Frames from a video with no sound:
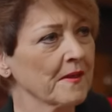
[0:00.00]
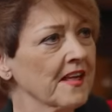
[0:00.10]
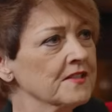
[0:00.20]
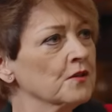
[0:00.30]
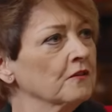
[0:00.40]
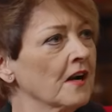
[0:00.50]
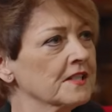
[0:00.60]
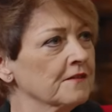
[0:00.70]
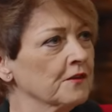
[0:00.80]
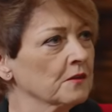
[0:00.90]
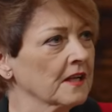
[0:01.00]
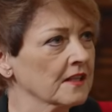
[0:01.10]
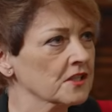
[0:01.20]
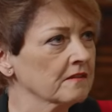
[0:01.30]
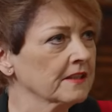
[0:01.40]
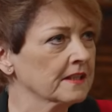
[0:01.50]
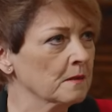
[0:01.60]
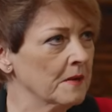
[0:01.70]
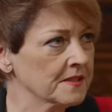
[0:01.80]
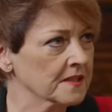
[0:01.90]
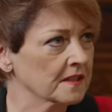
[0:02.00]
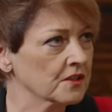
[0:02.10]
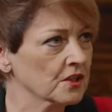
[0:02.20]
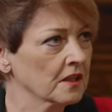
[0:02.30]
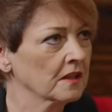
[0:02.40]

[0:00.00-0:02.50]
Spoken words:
but that's all right if you can actually read the message.